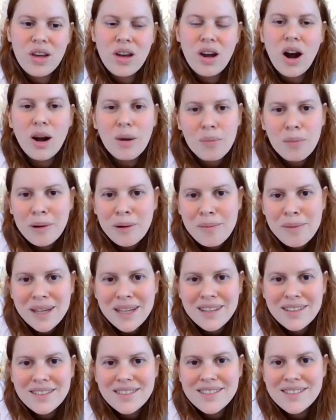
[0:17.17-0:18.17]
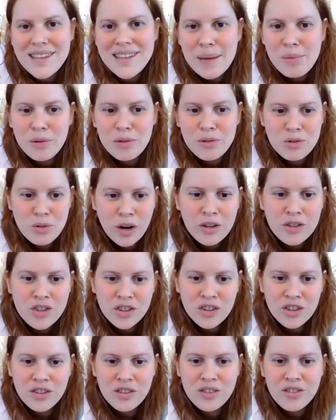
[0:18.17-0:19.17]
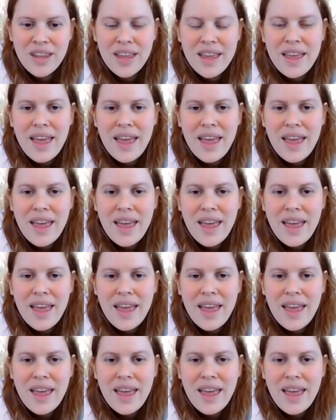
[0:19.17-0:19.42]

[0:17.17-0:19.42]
our permanent stable structures,